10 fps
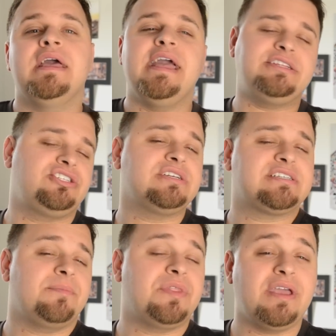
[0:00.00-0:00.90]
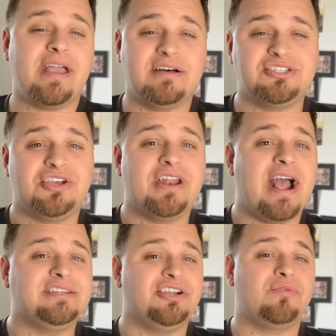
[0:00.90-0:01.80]
It's just something else you can
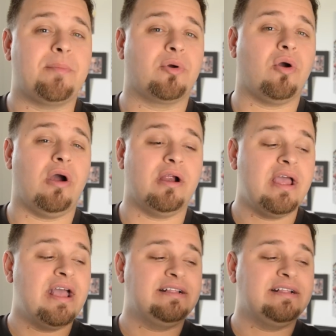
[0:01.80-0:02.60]
add to your repertoire.